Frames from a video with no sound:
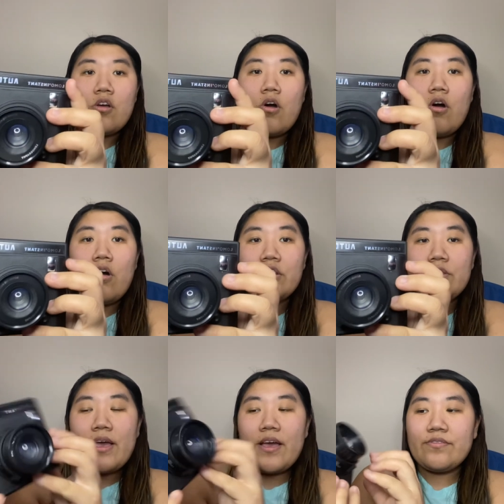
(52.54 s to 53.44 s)
All
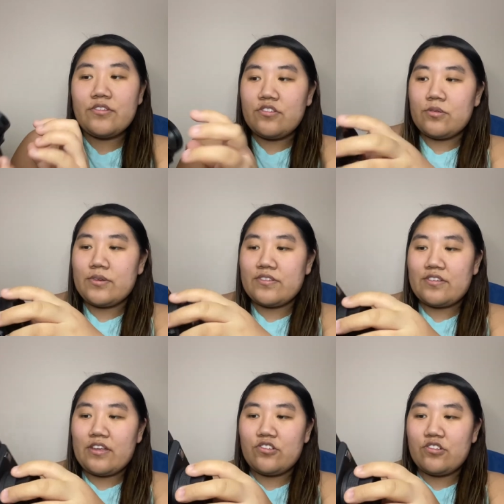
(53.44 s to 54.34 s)
you have to do,
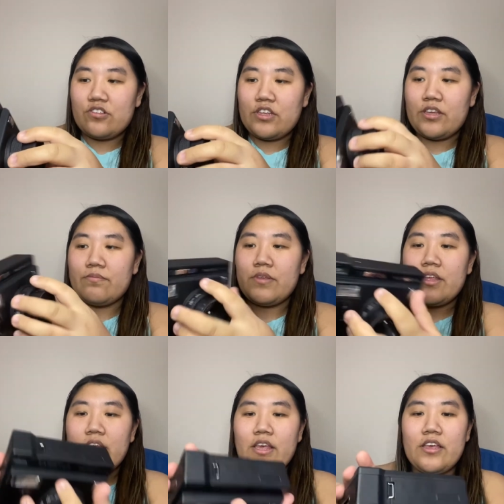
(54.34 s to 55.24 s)
essentially,
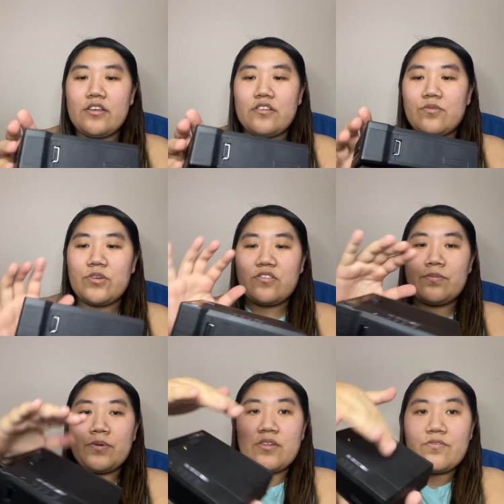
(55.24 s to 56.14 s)
is once
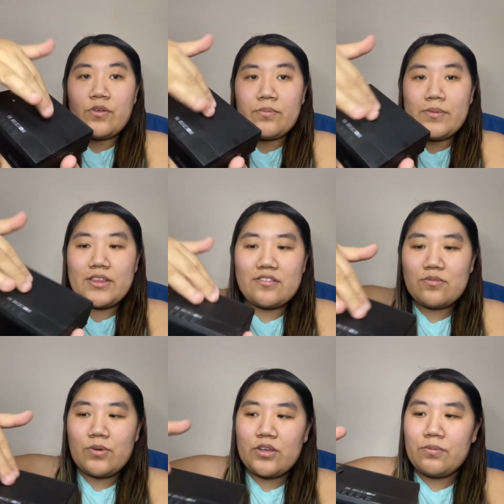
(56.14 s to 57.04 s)
you put the film in, this
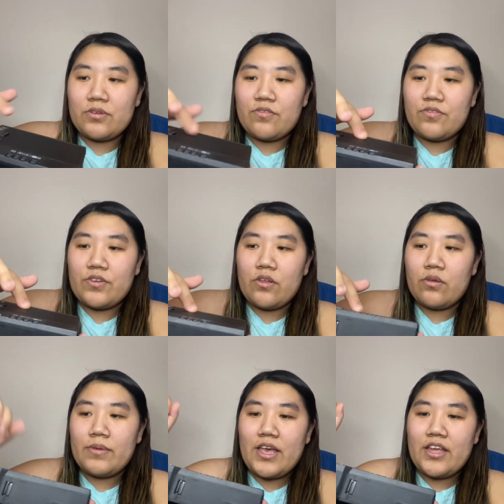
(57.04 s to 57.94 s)
is where you put the
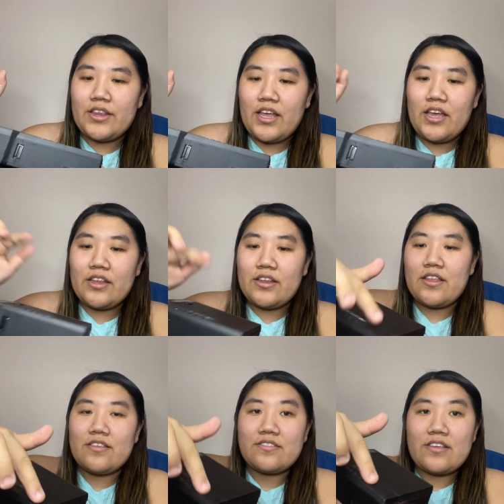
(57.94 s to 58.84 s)
film, and then
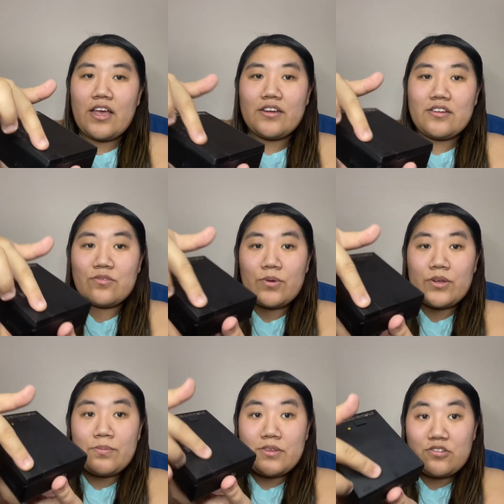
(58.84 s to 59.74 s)
this side is where
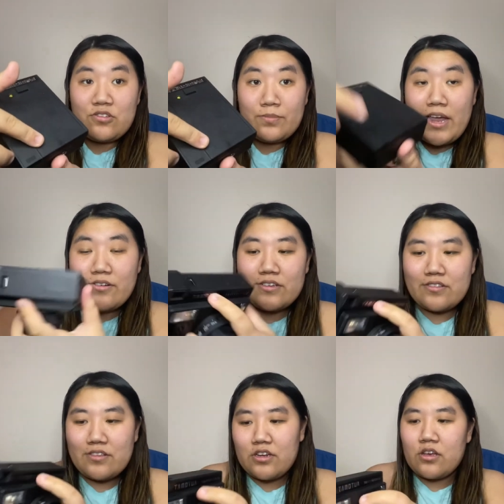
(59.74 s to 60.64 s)
you put the two
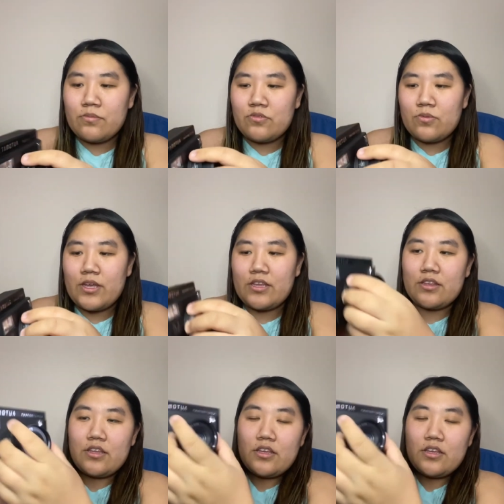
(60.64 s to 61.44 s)
batteries that it comes with.